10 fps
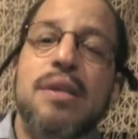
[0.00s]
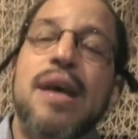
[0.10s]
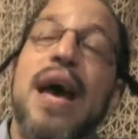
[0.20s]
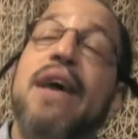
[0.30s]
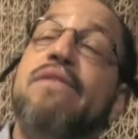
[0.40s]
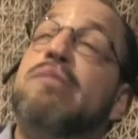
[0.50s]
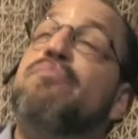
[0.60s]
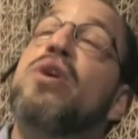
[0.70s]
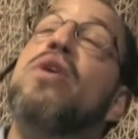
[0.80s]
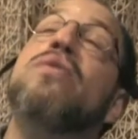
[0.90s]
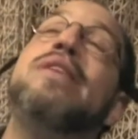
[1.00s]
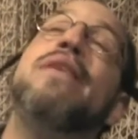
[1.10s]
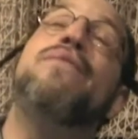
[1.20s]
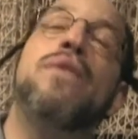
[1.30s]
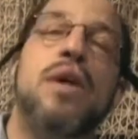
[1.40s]
Dave's
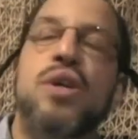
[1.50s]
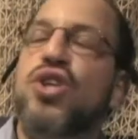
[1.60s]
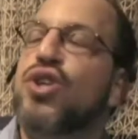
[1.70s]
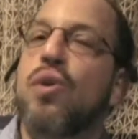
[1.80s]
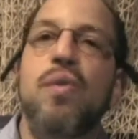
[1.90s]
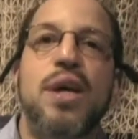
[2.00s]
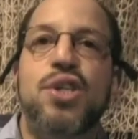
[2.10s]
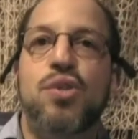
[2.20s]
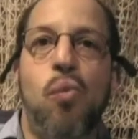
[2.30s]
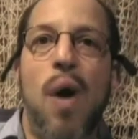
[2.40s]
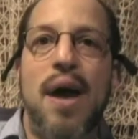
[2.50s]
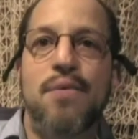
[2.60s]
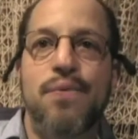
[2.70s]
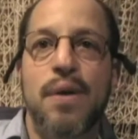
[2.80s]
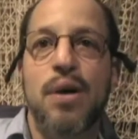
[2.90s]
beautiful Jewish
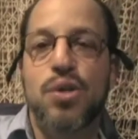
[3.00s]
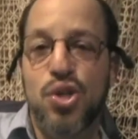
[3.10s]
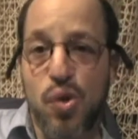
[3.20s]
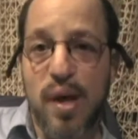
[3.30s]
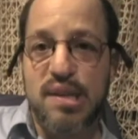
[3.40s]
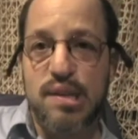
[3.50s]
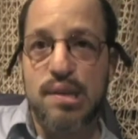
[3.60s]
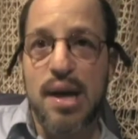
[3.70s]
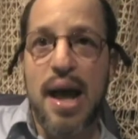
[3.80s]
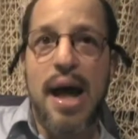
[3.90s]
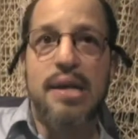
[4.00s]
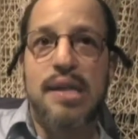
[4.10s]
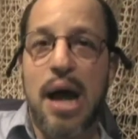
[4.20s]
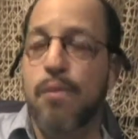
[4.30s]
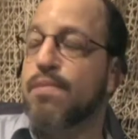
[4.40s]
wife, Joyce, has
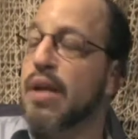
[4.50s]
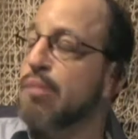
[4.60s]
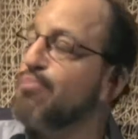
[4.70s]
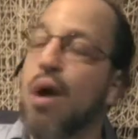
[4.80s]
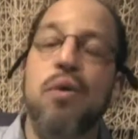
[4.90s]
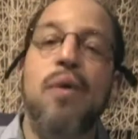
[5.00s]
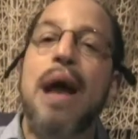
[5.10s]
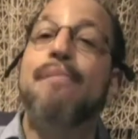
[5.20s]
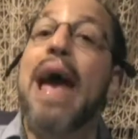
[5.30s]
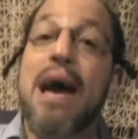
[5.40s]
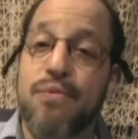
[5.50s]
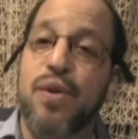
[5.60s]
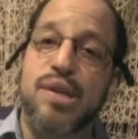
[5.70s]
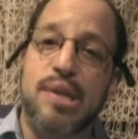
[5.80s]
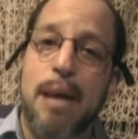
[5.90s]
helped this program
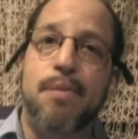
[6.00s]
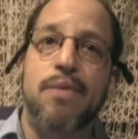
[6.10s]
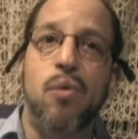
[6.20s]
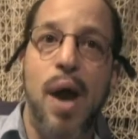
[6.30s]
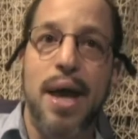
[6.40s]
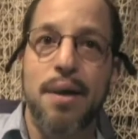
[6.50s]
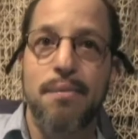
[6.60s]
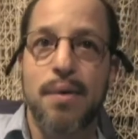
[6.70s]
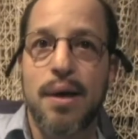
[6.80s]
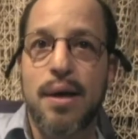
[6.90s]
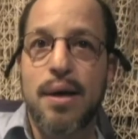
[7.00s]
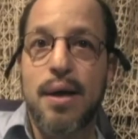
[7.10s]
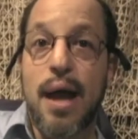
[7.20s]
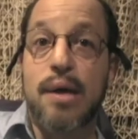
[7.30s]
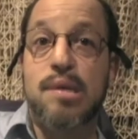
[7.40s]
every step of the way.
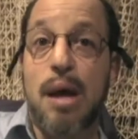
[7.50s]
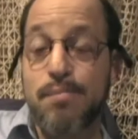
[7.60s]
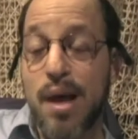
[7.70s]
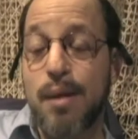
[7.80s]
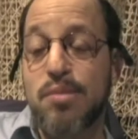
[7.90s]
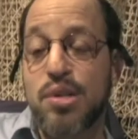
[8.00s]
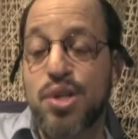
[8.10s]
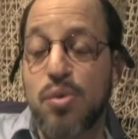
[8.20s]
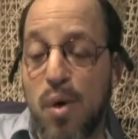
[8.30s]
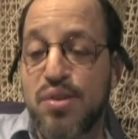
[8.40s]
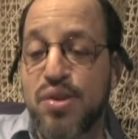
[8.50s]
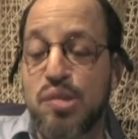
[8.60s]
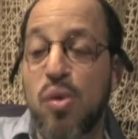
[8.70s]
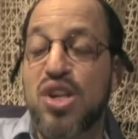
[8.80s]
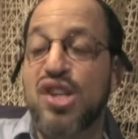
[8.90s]
And sometimes she
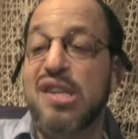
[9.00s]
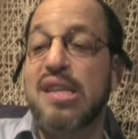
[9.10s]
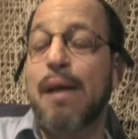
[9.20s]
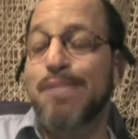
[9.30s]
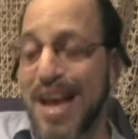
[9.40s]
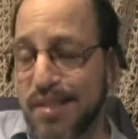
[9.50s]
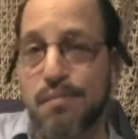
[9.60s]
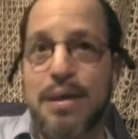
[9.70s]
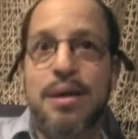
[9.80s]
wonders what she stepped in.